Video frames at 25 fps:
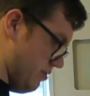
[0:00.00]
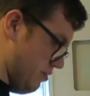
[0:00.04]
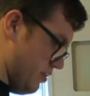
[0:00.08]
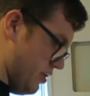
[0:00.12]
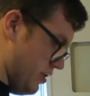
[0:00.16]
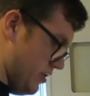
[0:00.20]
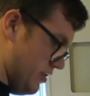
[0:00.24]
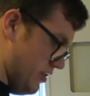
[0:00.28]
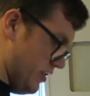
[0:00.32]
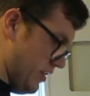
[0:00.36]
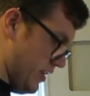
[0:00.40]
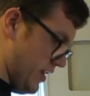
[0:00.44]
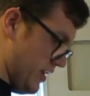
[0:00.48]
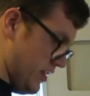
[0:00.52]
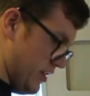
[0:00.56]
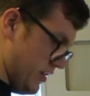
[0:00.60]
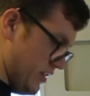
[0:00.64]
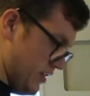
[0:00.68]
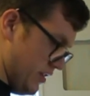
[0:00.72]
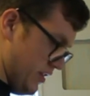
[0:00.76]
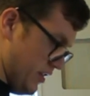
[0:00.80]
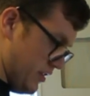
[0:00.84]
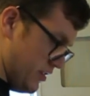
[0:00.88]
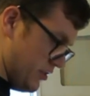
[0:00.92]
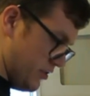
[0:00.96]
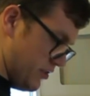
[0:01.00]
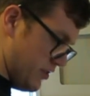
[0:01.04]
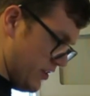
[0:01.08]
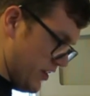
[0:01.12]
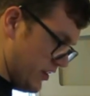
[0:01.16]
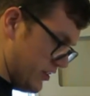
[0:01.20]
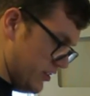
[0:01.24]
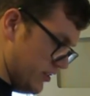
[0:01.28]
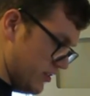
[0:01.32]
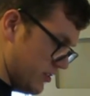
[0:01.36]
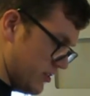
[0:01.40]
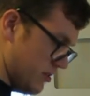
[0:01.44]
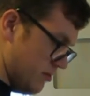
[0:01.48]
malt
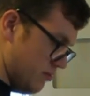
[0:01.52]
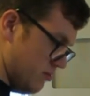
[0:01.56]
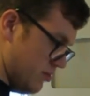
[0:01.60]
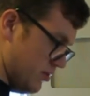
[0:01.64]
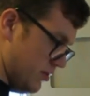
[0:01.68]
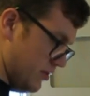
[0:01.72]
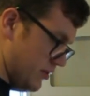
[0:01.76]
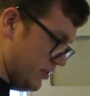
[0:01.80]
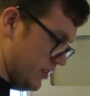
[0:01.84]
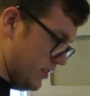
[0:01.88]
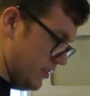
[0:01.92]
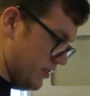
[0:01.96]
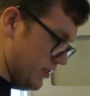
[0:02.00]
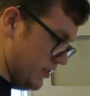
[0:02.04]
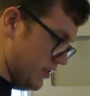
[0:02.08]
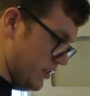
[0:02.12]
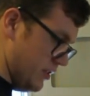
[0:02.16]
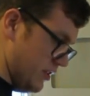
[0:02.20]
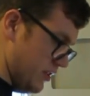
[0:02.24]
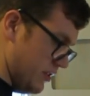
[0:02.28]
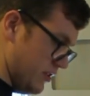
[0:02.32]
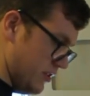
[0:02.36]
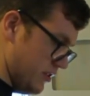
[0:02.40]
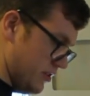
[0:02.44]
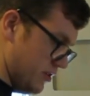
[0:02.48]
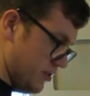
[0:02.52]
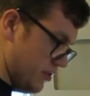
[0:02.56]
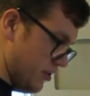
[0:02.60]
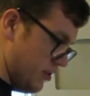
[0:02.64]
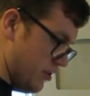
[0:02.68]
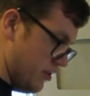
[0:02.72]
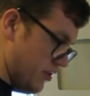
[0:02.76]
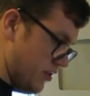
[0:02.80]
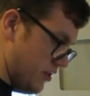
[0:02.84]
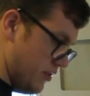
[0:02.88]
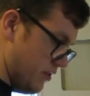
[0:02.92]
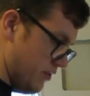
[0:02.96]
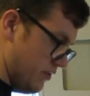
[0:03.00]
extract is completely
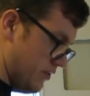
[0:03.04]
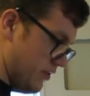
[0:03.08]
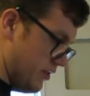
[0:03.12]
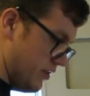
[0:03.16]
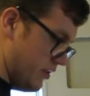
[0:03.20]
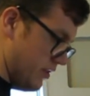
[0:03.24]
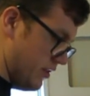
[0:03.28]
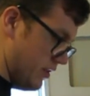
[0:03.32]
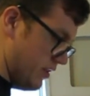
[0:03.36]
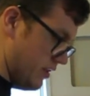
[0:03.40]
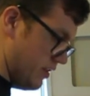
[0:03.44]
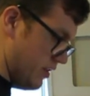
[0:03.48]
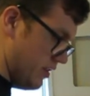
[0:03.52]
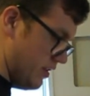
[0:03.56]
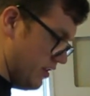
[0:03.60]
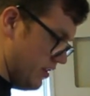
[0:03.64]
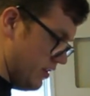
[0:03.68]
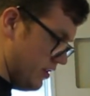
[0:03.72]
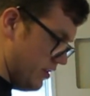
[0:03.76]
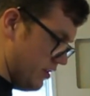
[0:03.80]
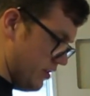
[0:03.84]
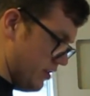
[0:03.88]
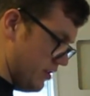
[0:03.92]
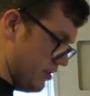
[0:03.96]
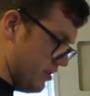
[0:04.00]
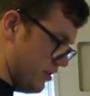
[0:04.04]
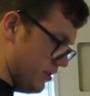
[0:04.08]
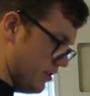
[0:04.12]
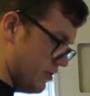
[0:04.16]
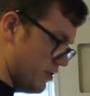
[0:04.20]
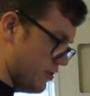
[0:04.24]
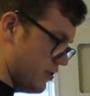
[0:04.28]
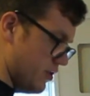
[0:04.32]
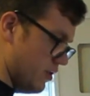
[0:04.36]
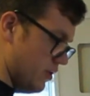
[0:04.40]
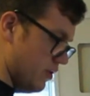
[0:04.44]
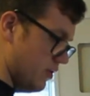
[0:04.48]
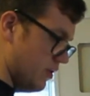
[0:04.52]
dissolved, as in
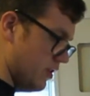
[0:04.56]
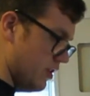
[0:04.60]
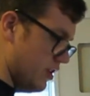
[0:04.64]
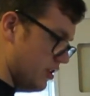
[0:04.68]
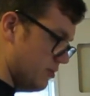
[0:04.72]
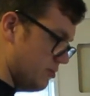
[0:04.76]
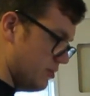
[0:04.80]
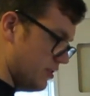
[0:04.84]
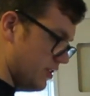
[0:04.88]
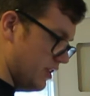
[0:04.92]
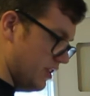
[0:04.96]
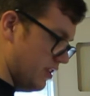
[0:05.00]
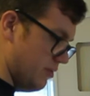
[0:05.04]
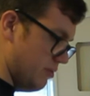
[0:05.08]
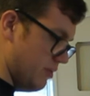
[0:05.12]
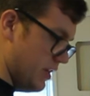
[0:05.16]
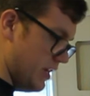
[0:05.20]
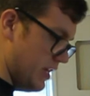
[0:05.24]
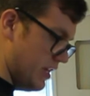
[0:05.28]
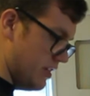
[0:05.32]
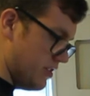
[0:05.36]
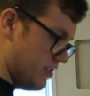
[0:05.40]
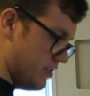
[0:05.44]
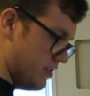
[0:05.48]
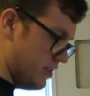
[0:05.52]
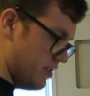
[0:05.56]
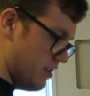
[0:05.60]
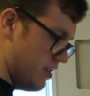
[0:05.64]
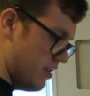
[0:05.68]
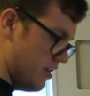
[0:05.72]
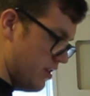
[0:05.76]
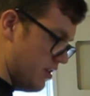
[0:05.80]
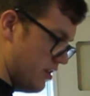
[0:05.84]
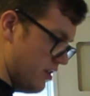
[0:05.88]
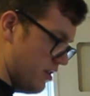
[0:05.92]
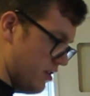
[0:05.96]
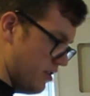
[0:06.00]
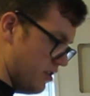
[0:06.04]
there's no lumps, I'd imagine,
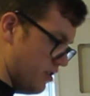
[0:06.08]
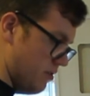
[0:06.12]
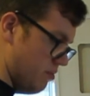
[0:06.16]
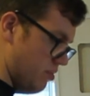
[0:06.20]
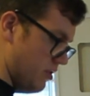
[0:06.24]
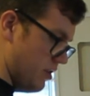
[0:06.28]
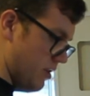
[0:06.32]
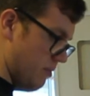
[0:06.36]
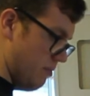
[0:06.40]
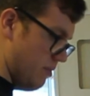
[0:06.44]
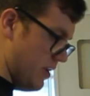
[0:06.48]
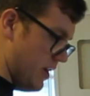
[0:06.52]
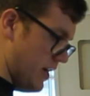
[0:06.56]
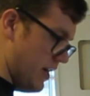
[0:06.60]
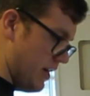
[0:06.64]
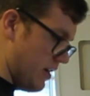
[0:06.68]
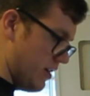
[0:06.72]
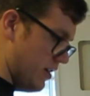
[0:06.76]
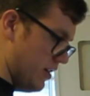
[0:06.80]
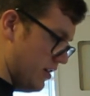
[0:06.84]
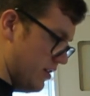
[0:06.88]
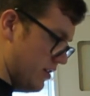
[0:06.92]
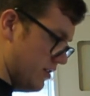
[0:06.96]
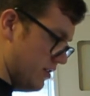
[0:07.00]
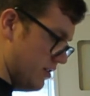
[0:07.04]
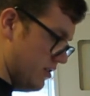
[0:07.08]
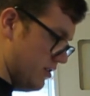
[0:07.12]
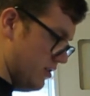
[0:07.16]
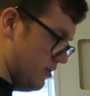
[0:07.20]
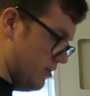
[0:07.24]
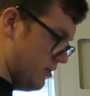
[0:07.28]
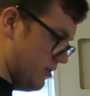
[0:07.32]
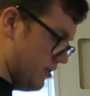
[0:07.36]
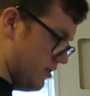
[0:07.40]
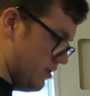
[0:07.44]
you put it back onto the